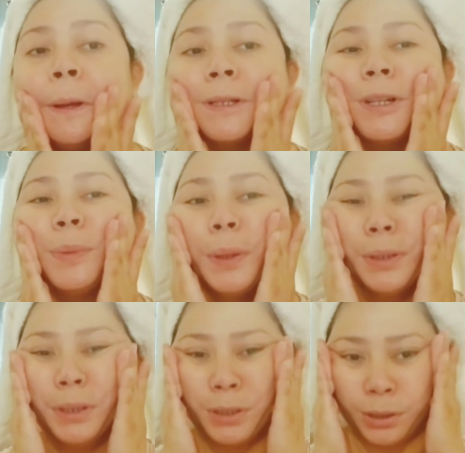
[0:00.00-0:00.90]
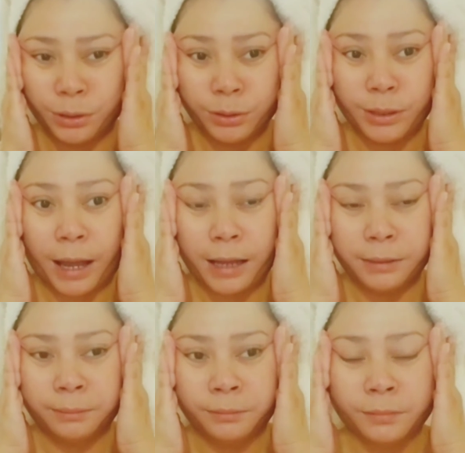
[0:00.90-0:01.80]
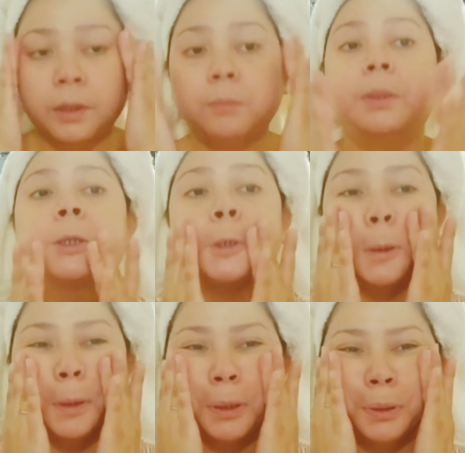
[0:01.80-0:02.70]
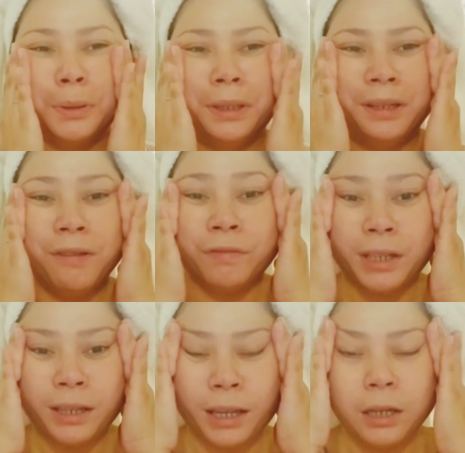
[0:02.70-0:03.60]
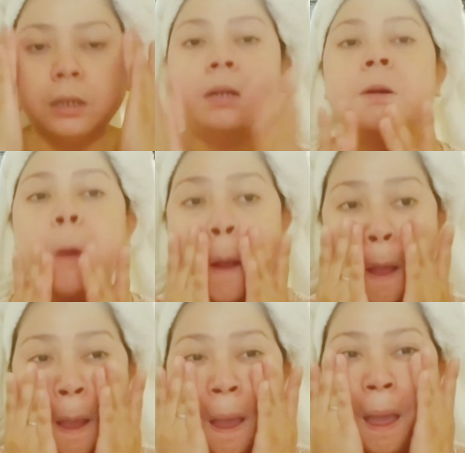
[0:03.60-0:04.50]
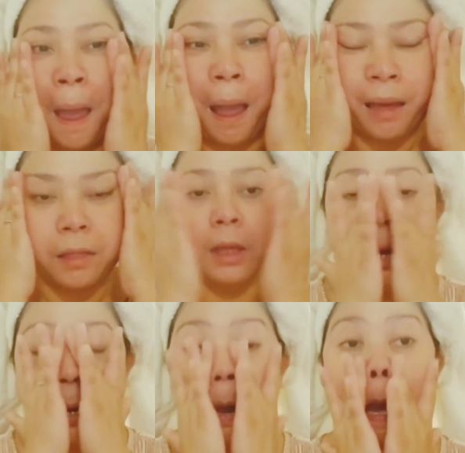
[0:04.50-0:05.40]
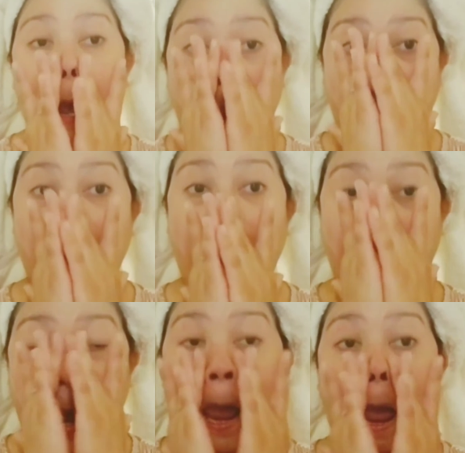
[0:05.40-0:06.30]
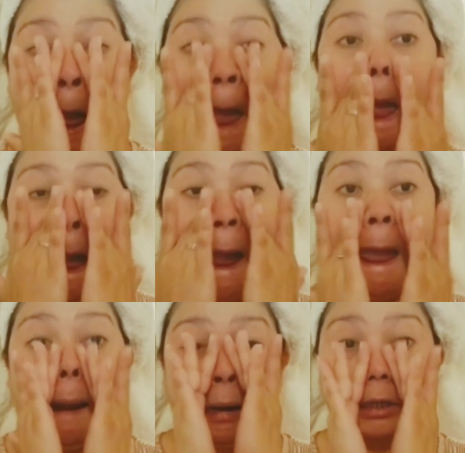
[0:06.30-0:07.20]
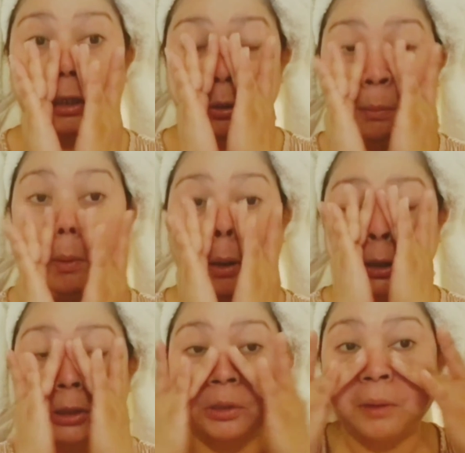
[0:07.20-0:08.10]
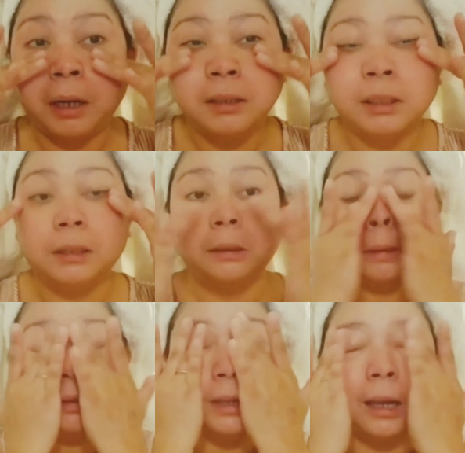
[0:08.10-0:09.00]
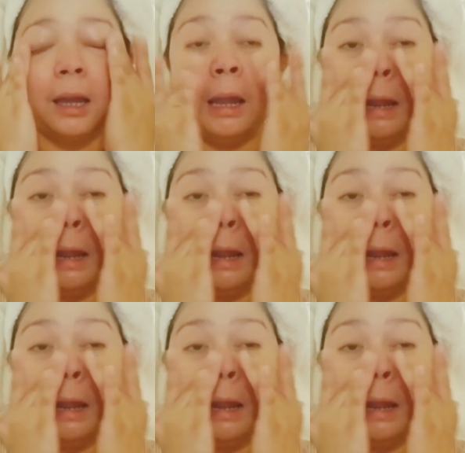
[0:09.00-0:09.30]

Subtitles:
So when you do that, make sure you do the lifting here and there, and you moisturize it. Okay.